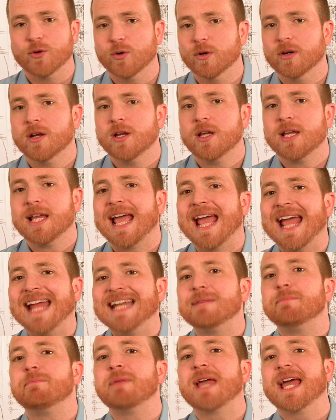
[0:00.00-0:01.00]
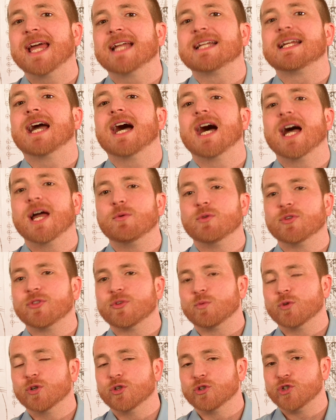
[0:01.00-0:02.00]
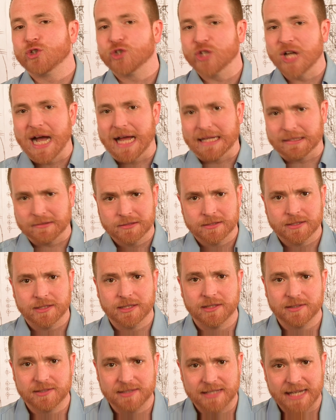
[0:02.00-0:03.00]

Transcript: or any bad guy with the word shot in his